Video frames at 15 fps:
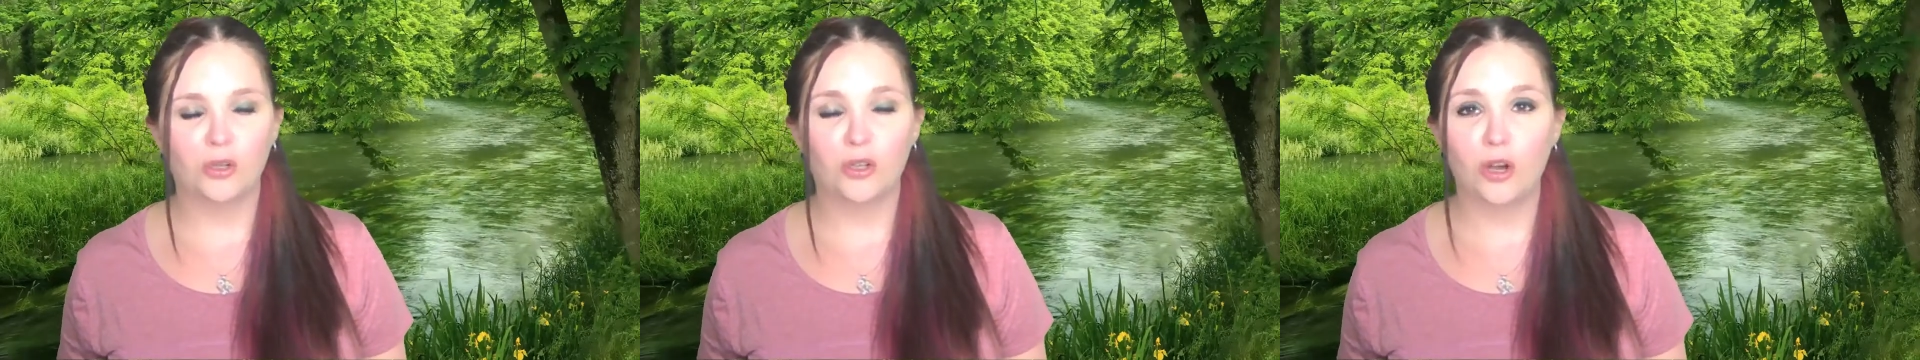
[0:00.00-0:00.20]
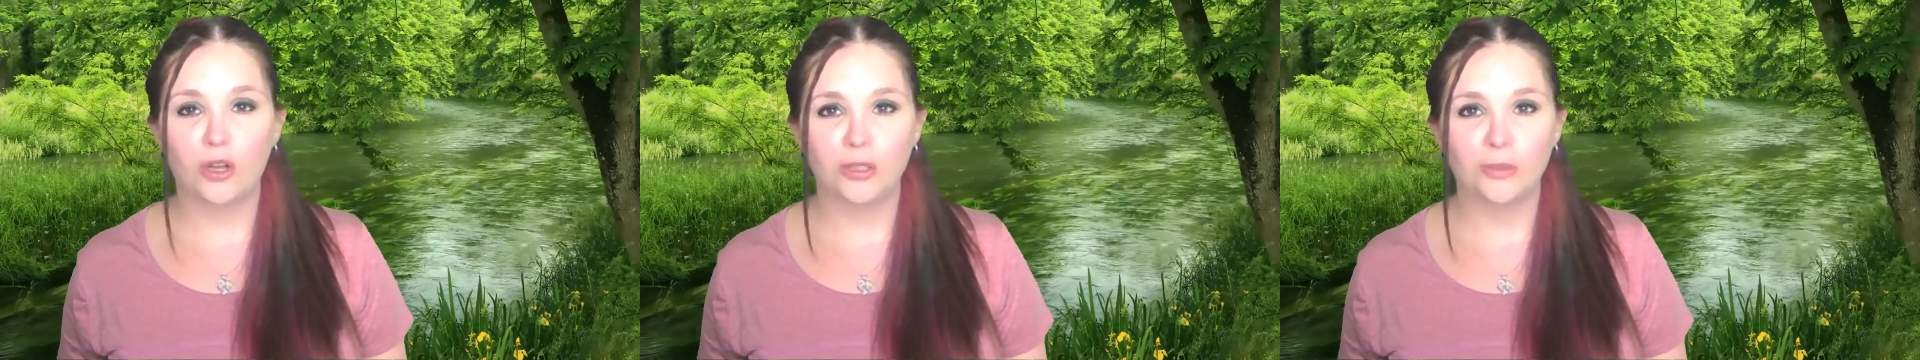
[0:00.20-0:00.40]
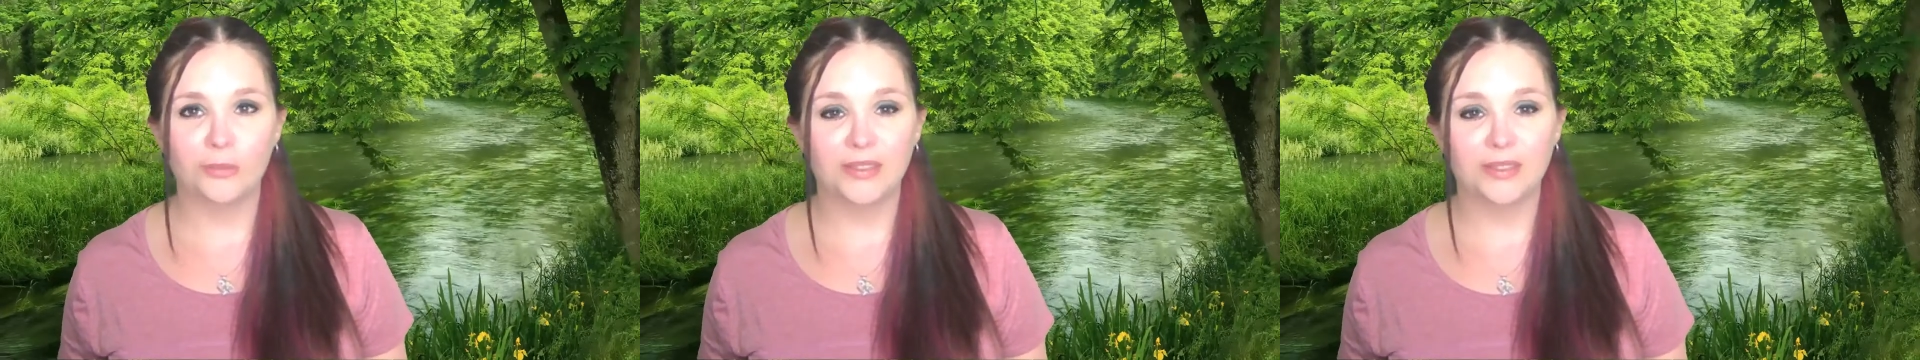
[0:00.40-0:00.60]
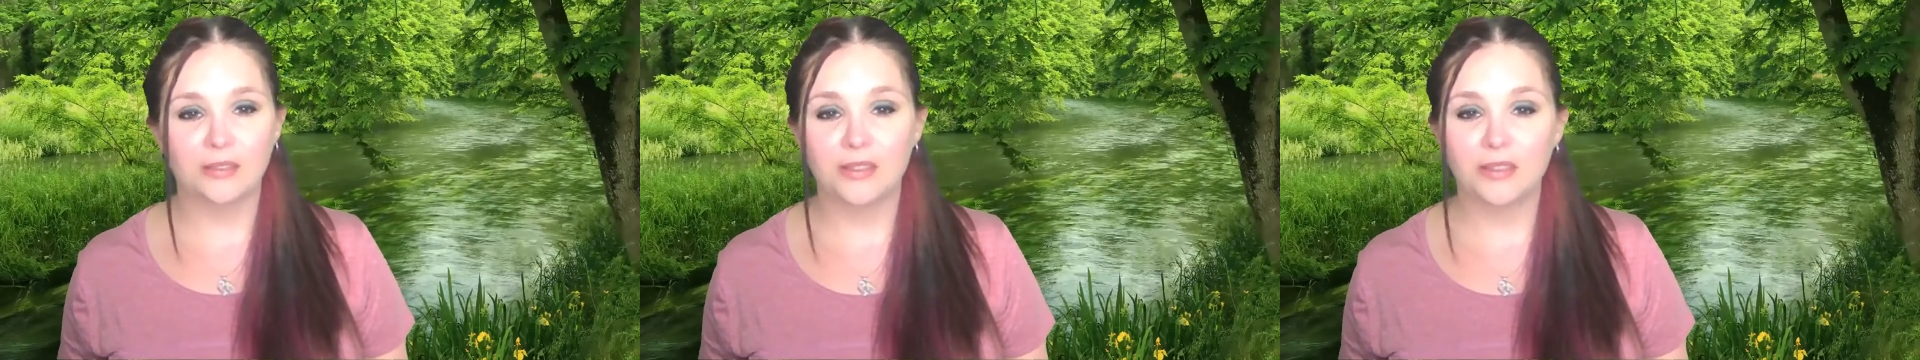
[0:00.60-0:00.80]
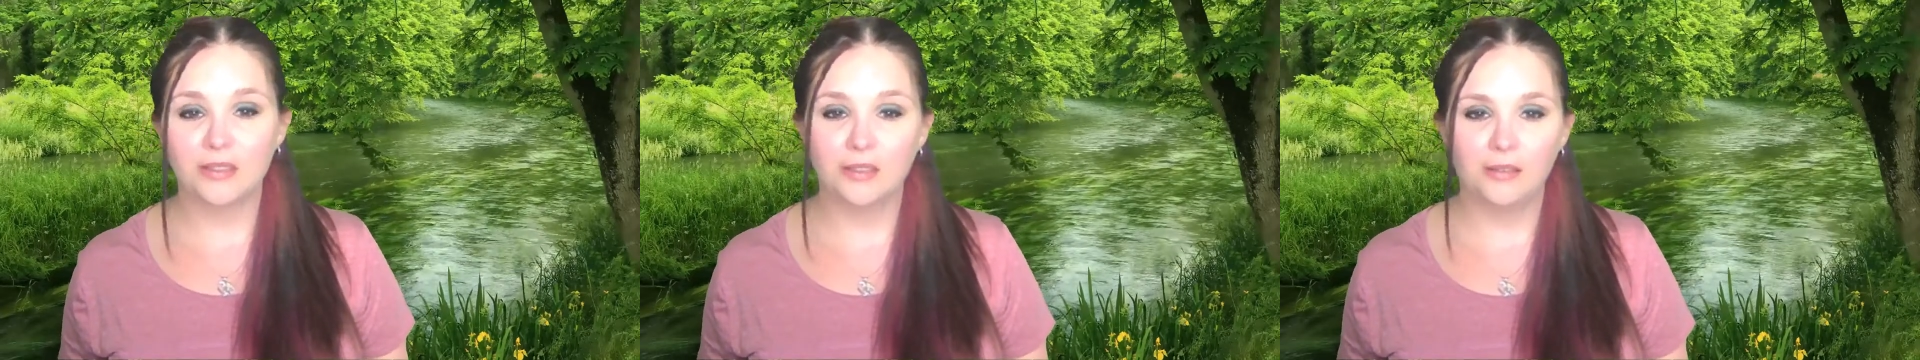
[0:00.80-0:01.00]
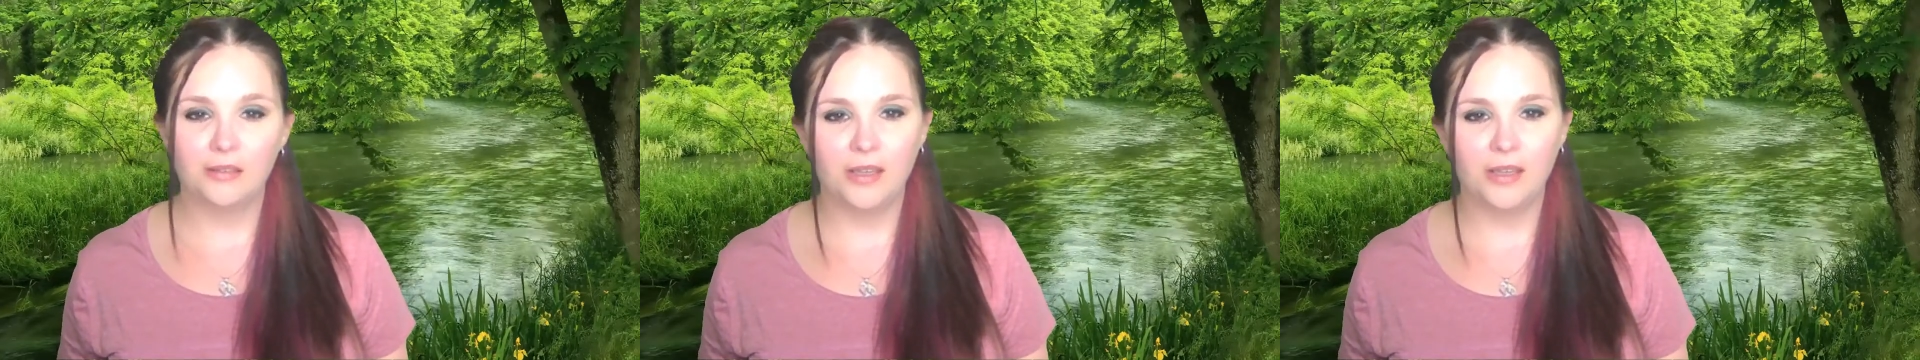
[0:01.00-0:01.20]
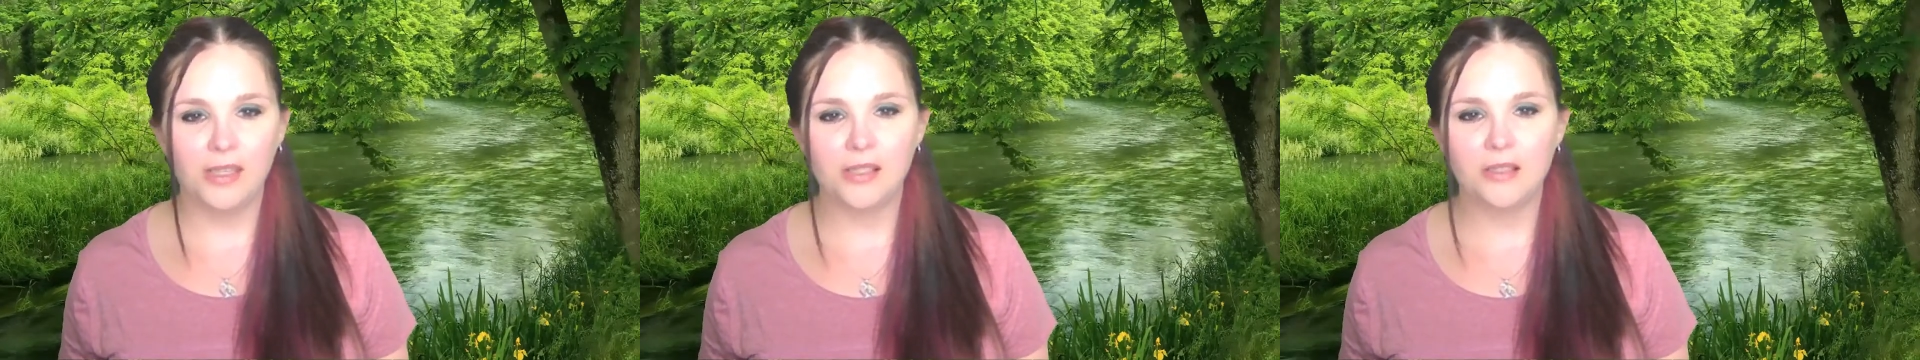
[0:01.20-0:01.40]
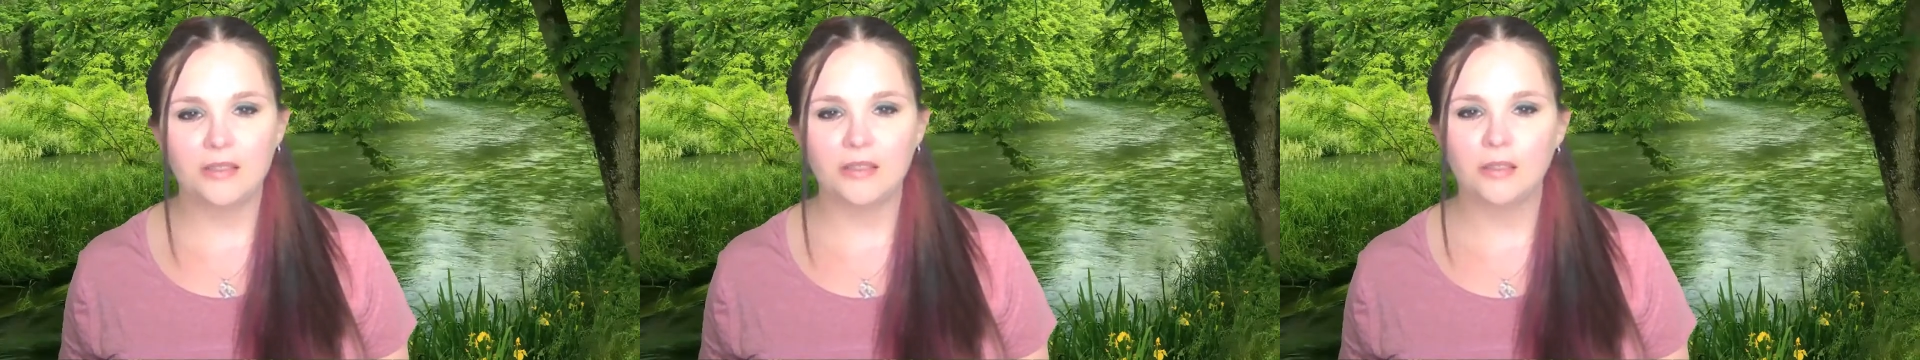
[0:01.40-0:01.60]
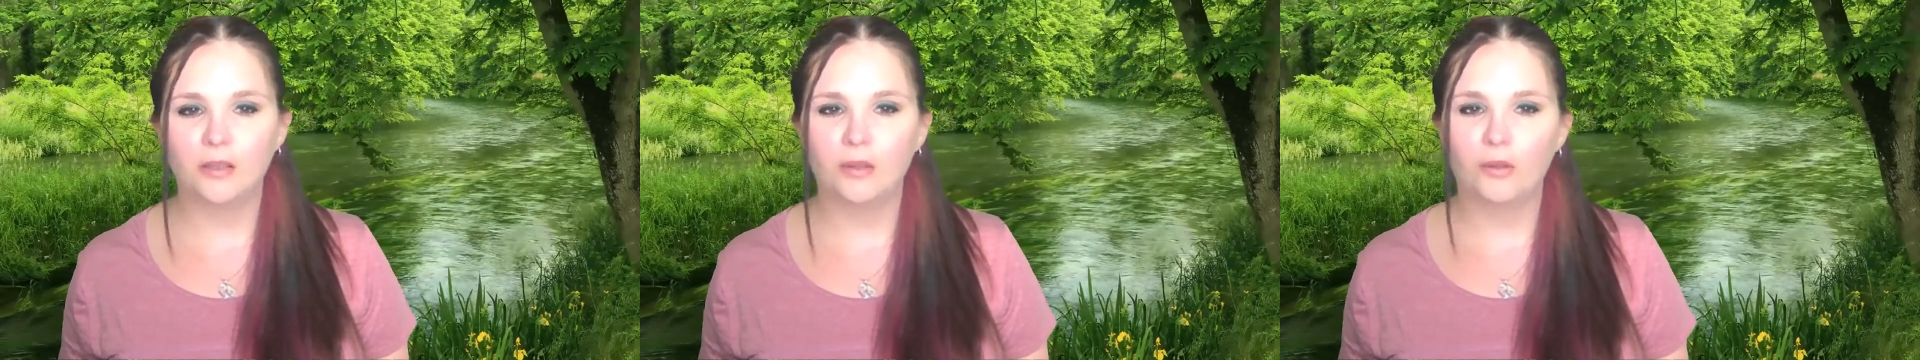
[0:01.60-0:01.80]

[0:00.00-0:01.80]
columns snaked